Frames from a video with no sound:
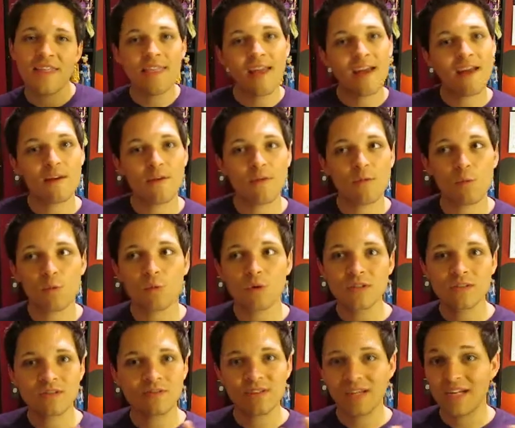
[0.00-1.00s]
that
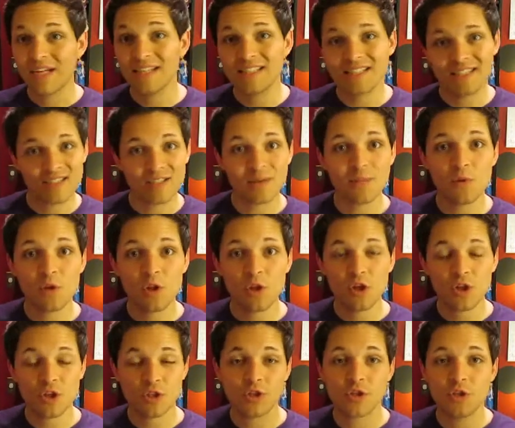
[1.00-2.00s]
was very
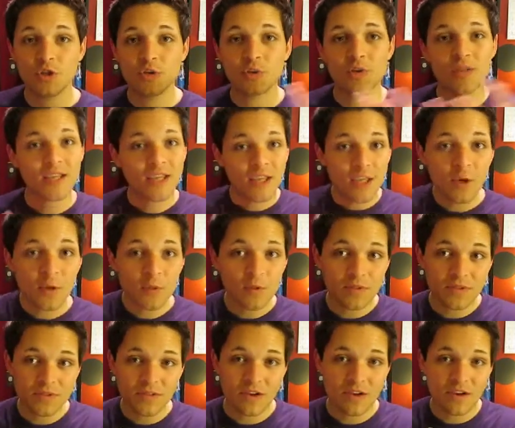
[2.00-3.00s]
similar to the
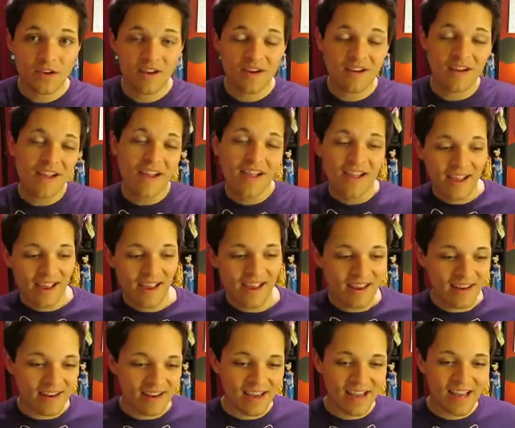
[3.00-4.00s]
cute song
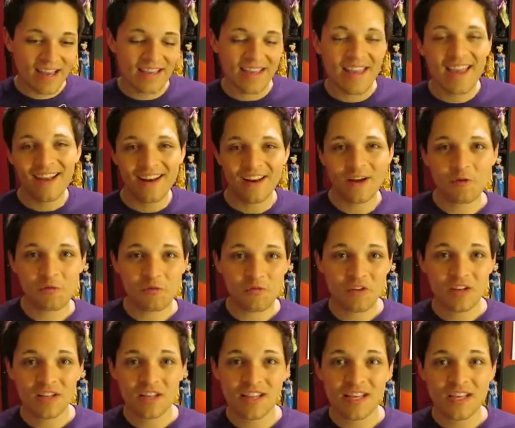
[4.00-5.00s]
and I can't help
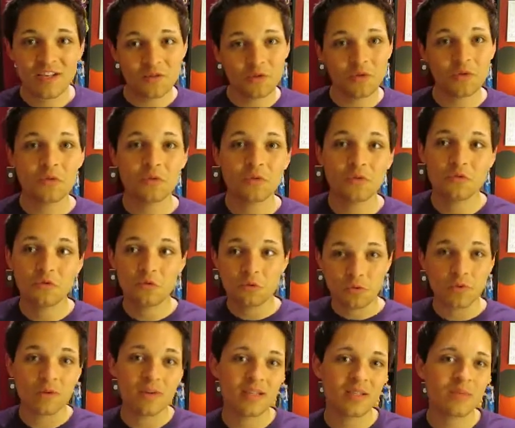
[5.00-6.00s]
feel like Tsunku
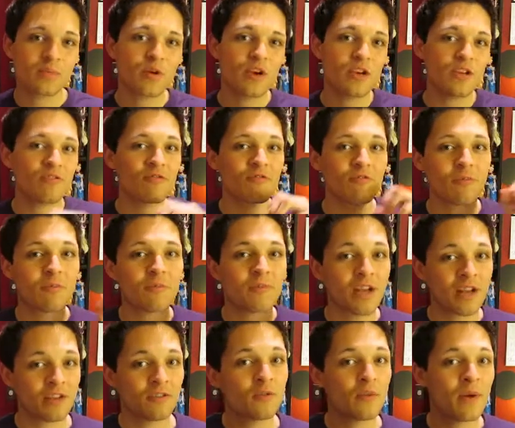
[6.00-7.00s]
drew inspiration from
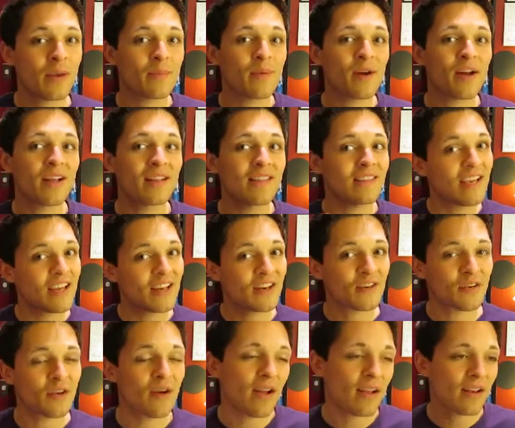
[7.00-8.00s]
Tatoeba
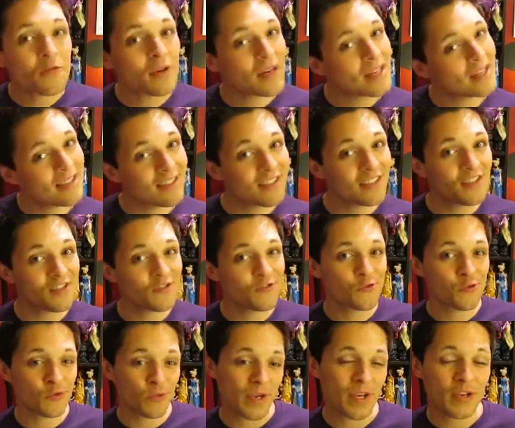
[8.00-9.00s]
later on. Granted,
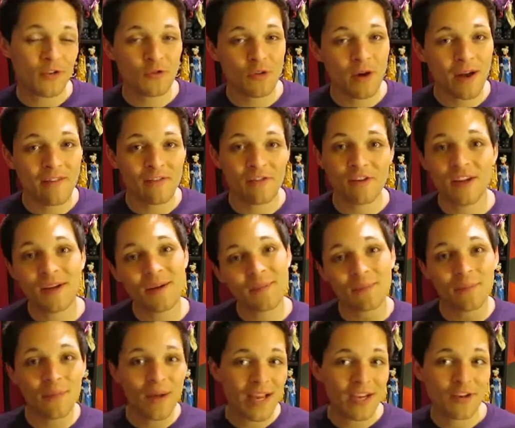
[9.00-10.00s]
train travel
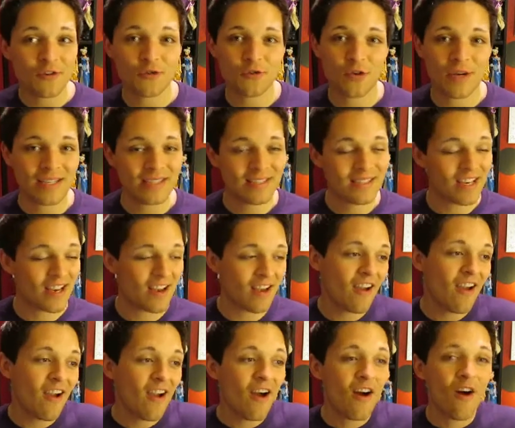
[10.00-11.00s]
and bike
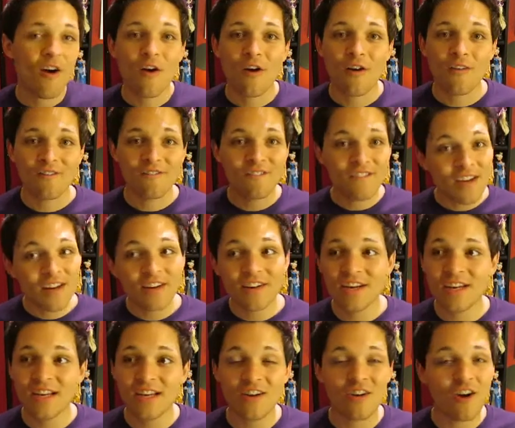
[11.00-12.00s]
transit are
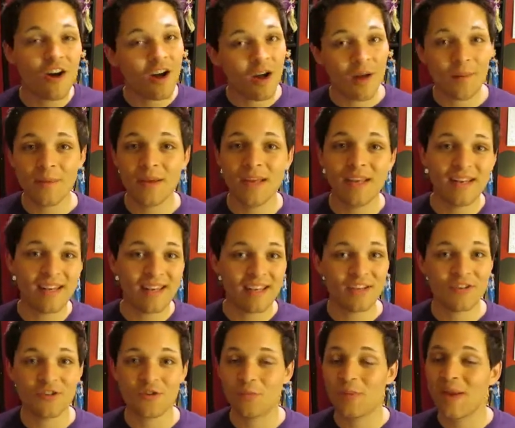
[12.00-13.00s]
very common
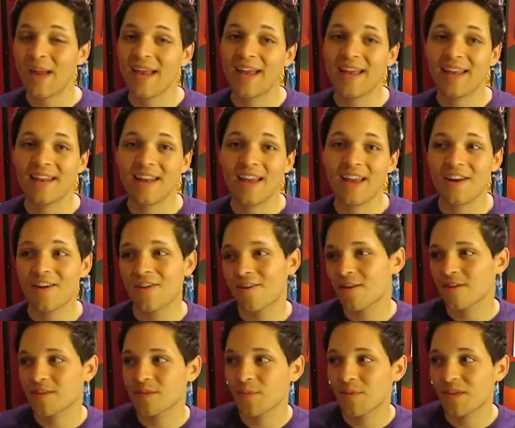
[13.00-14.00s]
in Japan and
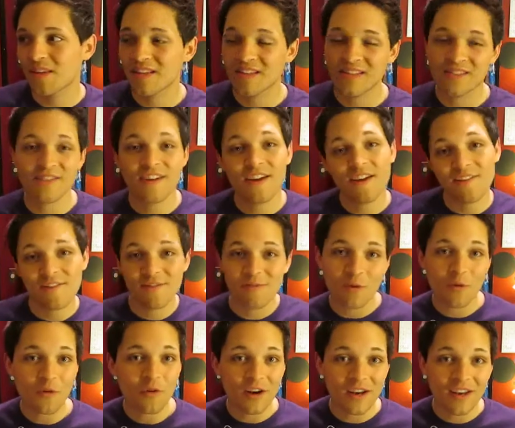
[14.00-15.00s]
are something that is very
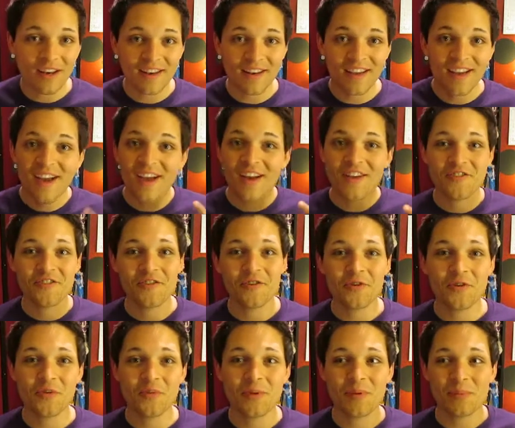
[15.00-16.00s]
foreign
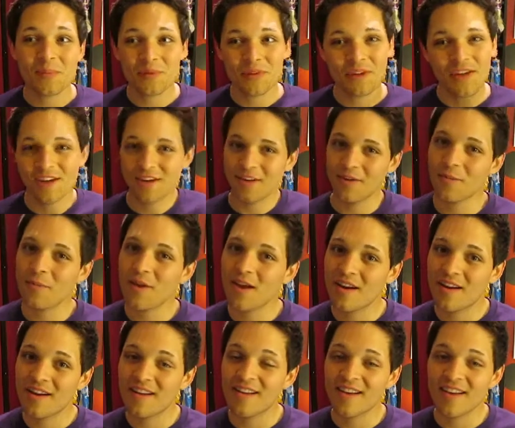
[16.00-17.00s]
to people here in
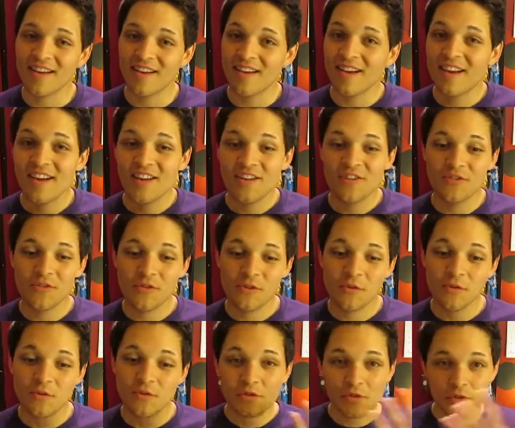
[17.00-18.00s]
America.
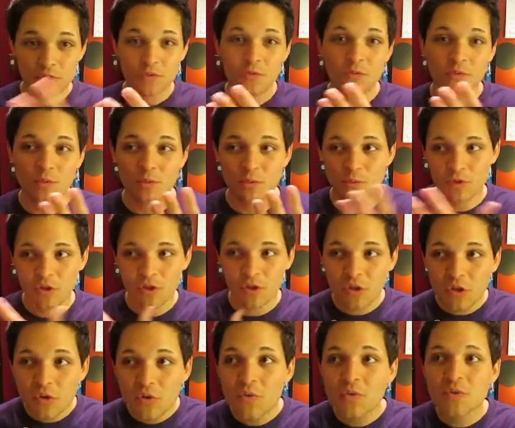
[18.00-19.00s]
So to
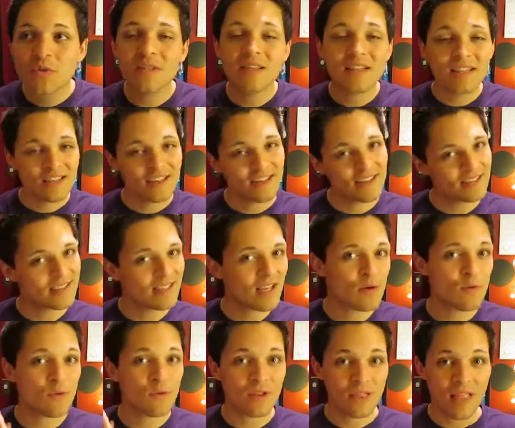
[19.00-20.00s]
use lyrics
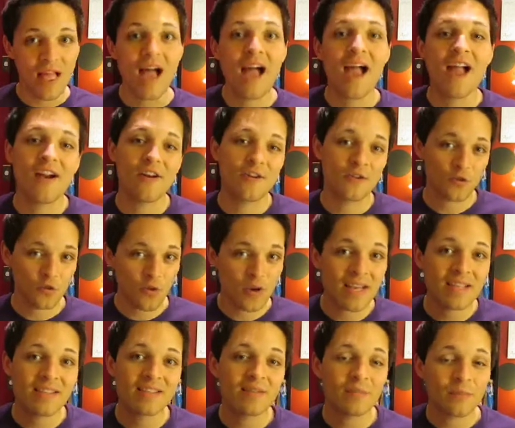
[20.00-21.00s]
that rely on
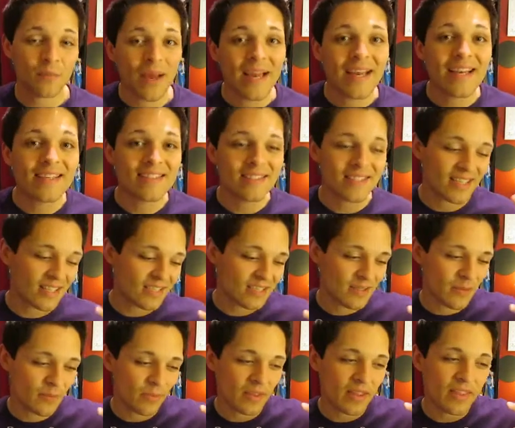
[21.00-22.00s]
trains and bikes is
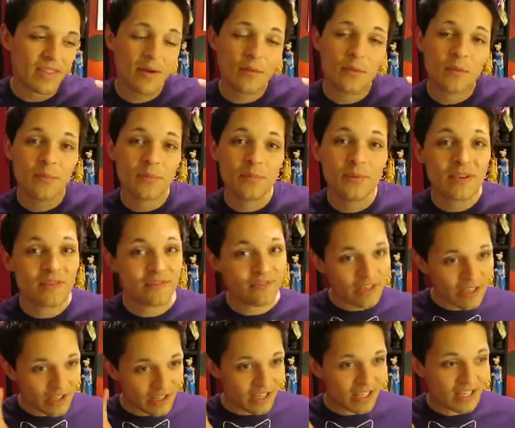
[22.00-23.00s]
something that would be
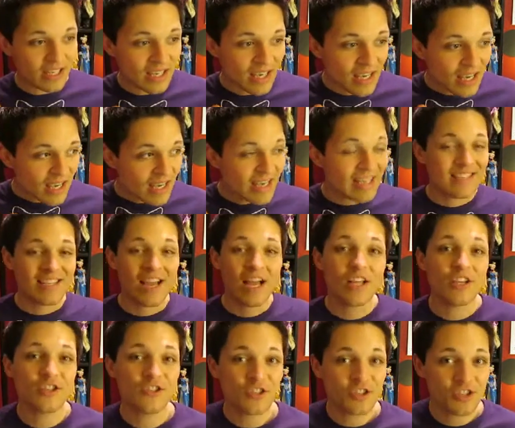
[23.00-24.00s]
very
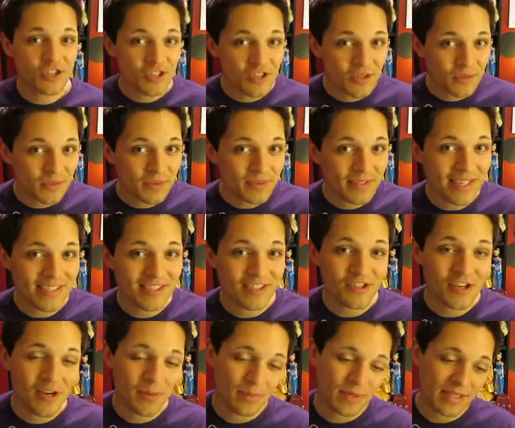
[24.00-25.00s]
intelligent to use as
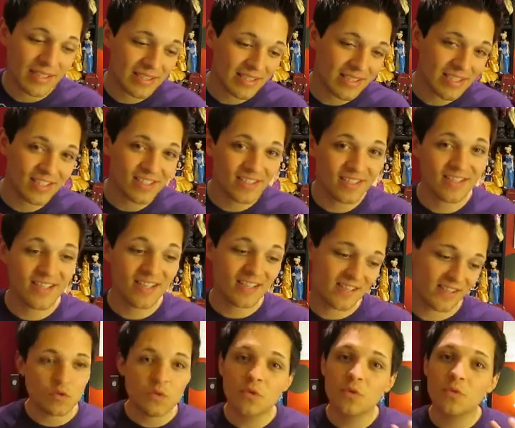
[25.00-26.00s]
a Japanese
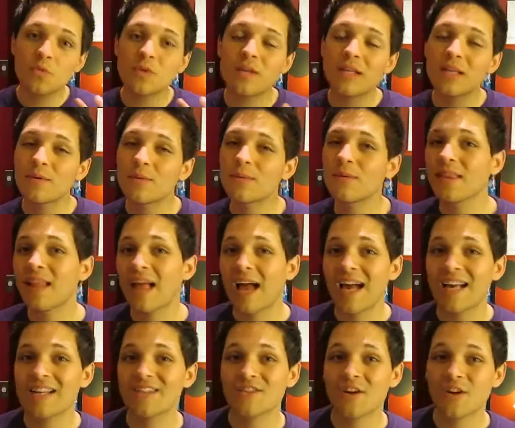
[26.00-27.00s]
lyricist who really
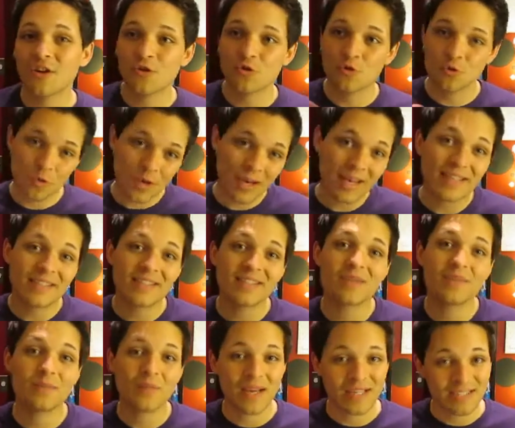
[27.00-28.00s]
relies on
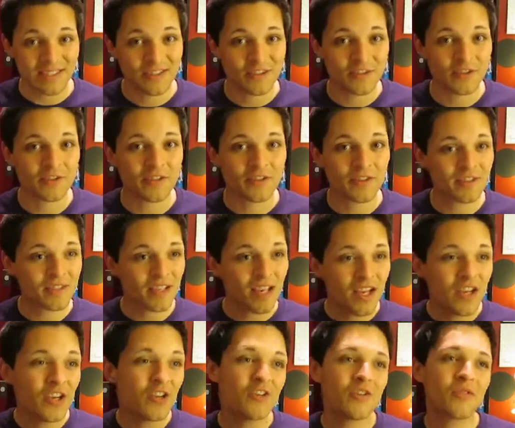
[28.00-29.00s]
trains and bicycles
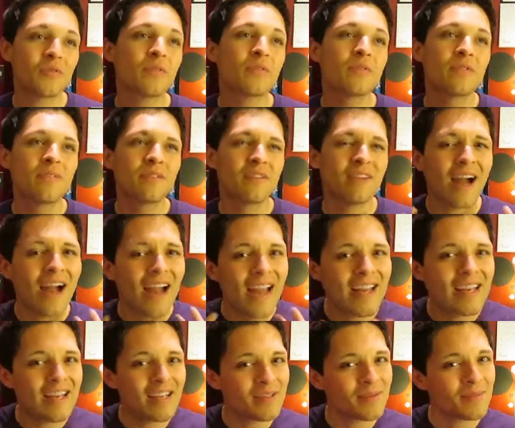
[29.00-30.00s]
to
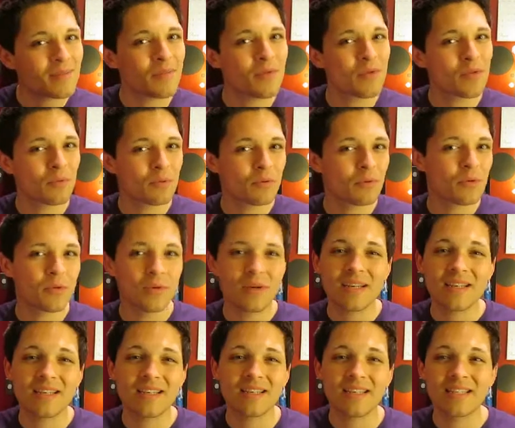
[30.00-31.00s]
guide him through
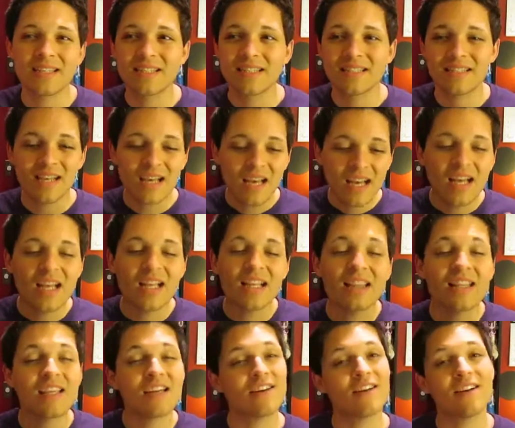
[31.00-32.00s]
his
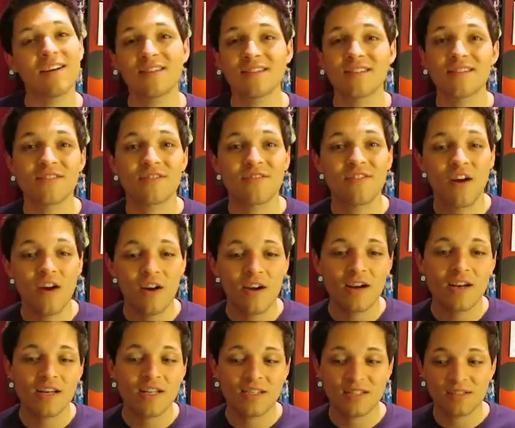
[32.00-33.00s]
lyrics as
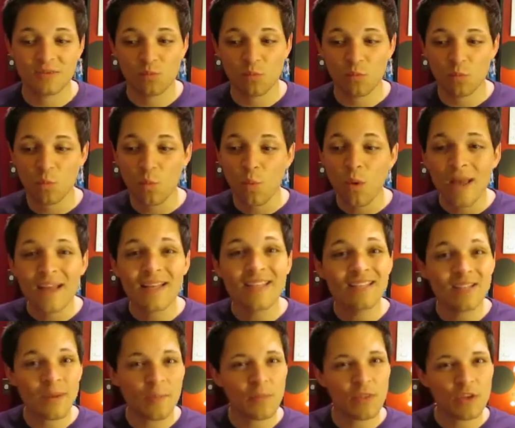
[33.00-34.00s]
far as
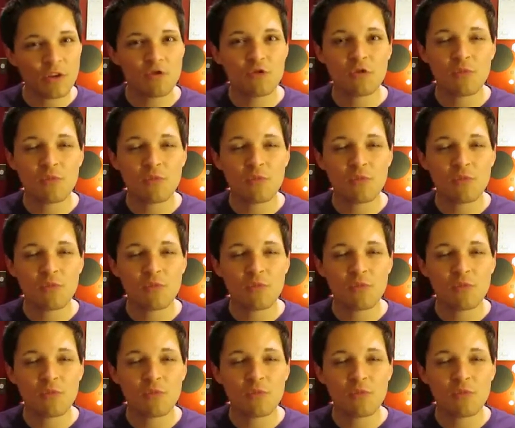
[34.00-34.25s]
when something